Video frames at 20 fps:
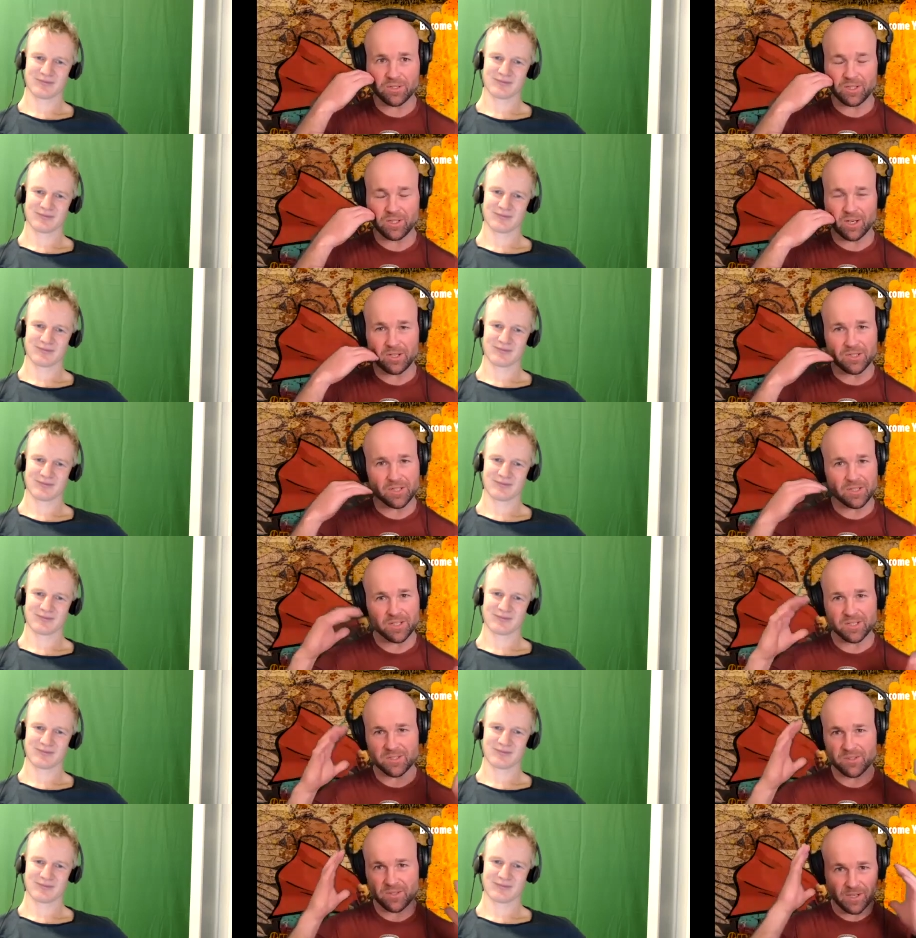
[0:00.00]
Speaker 1: You know,
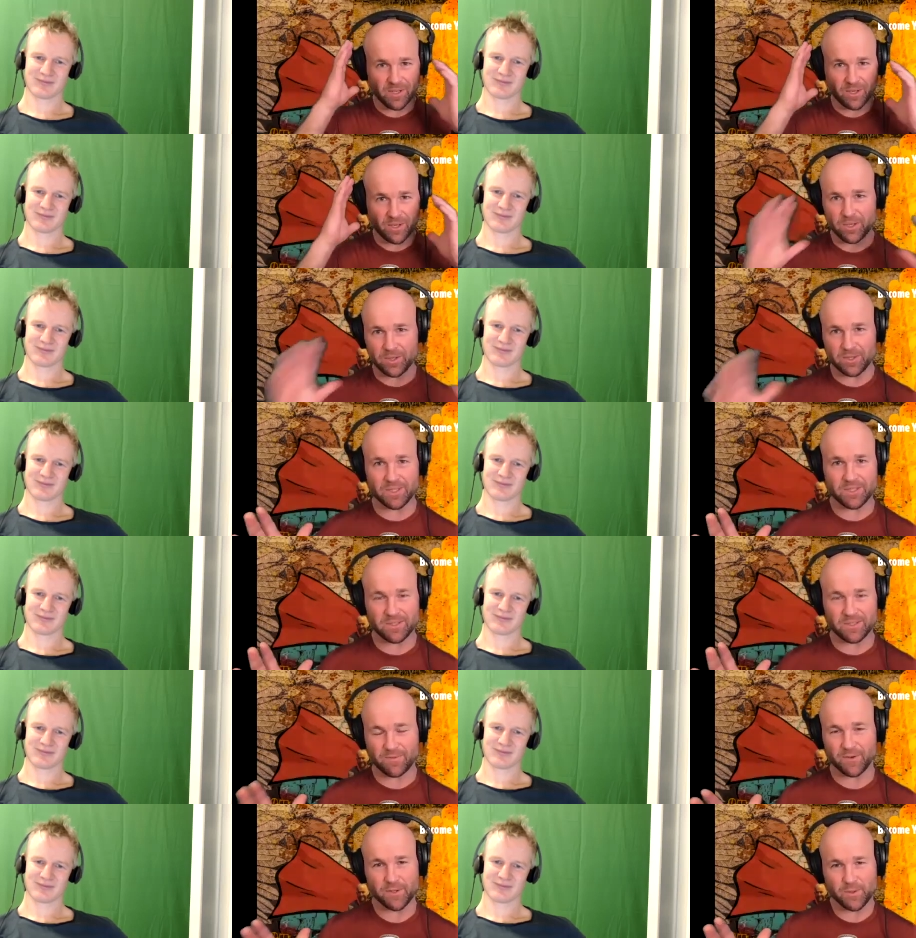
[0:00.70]
just because I learned
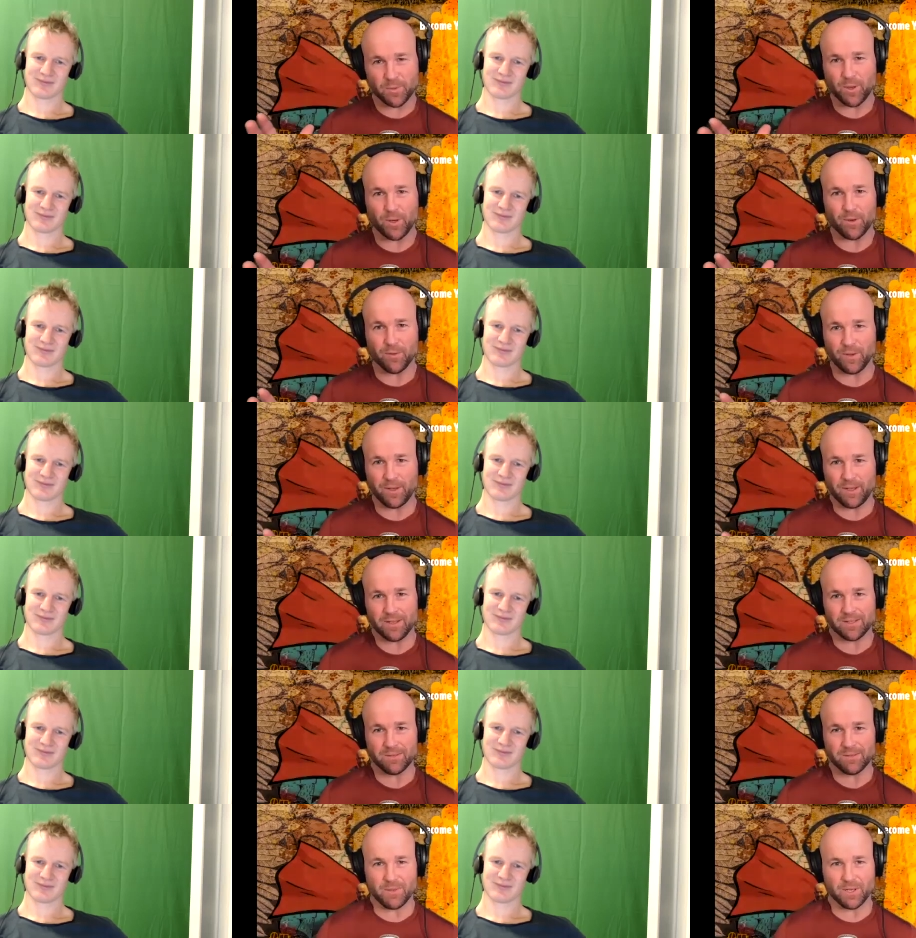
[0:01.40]
this for 12
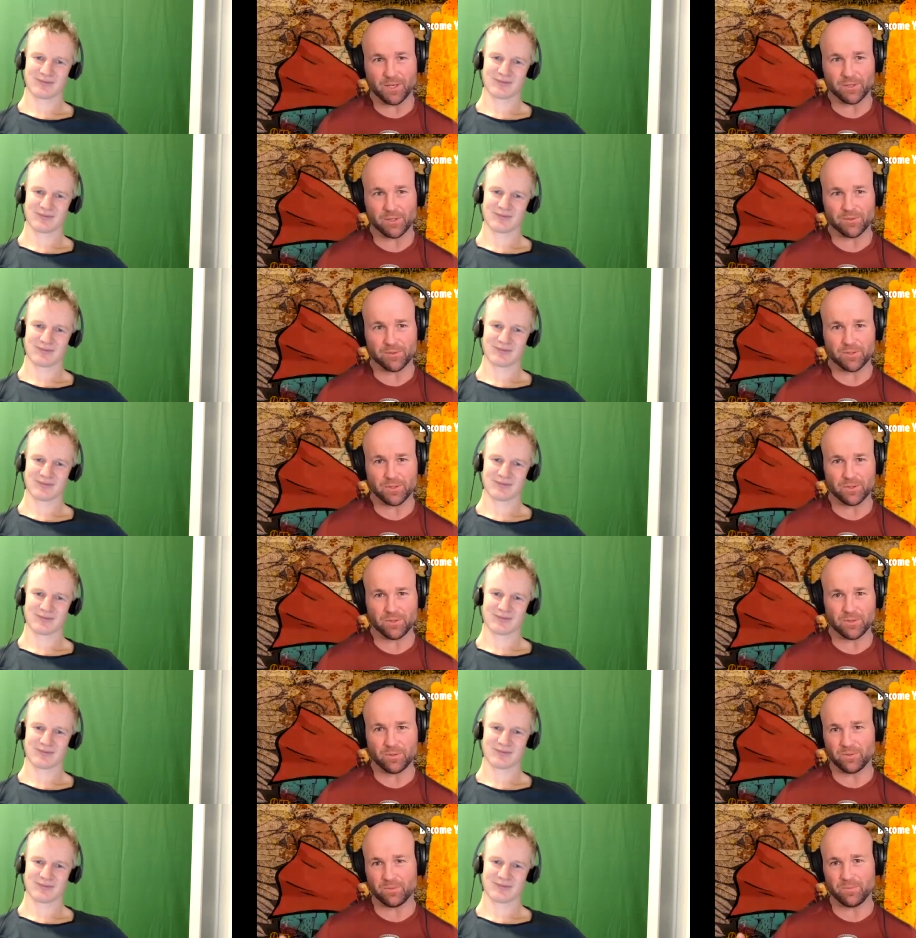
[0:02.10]
years at medical
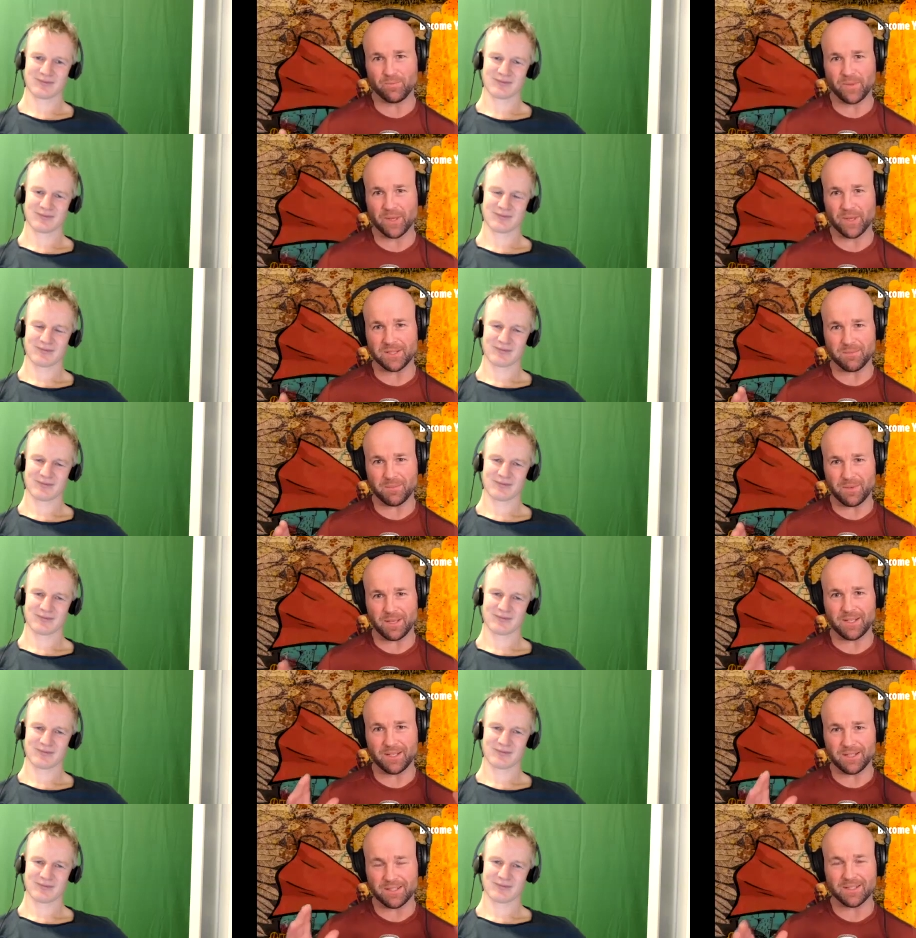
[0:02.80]
school doesn't
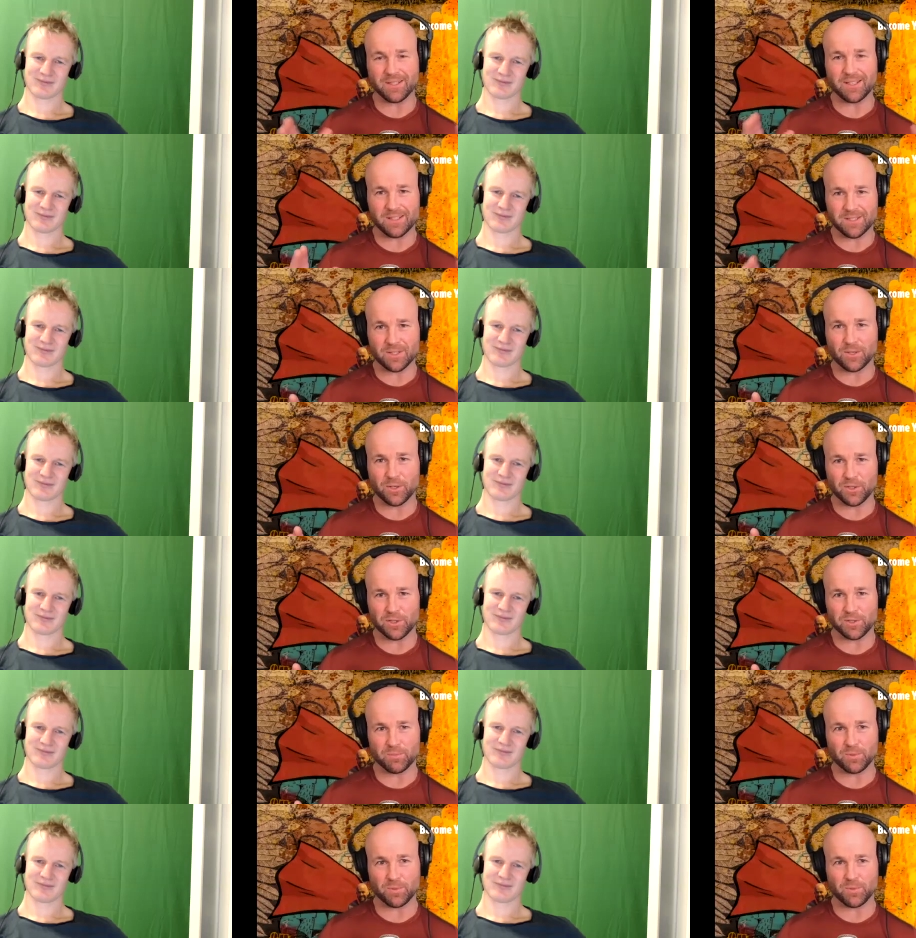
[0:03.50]
mean it's it's
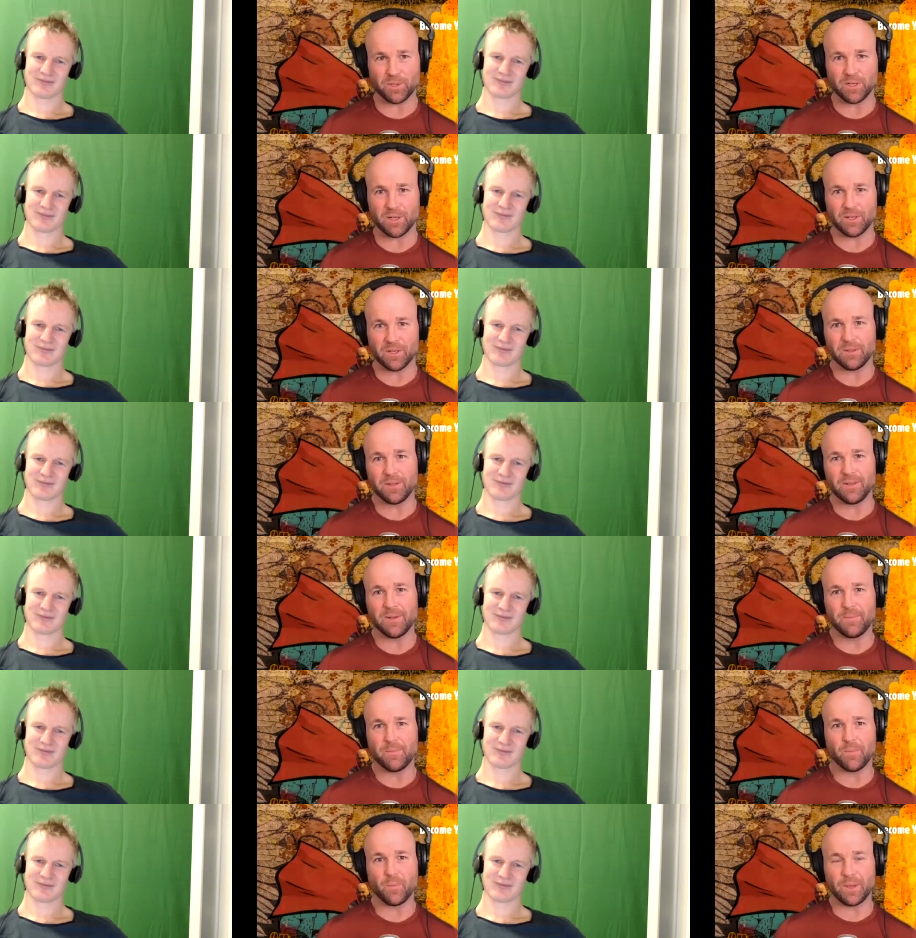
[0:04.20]
gospel. You know,
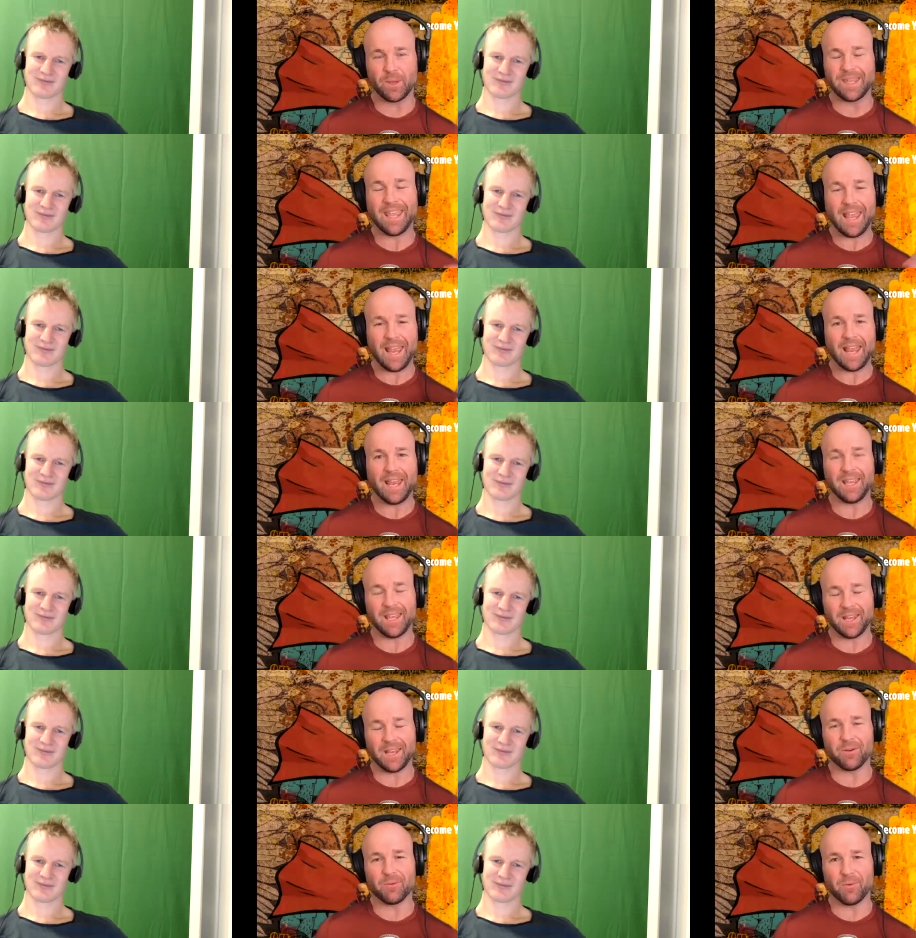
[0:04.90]
we can
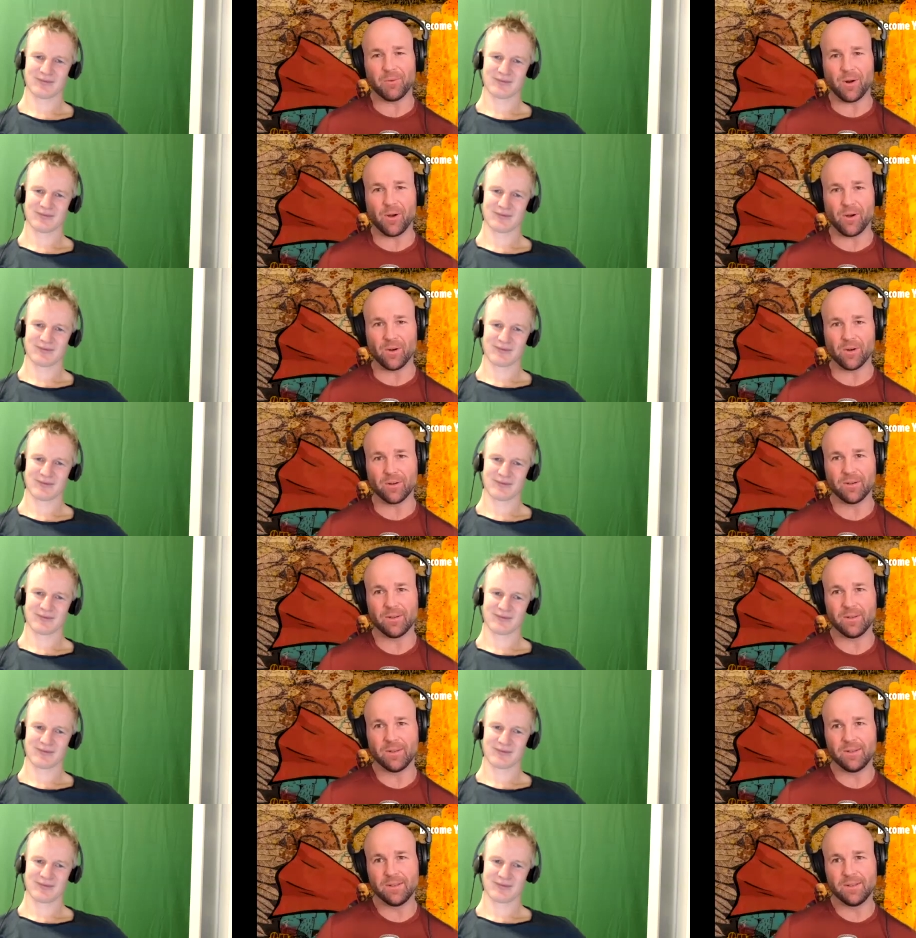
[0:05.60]
get it wrong.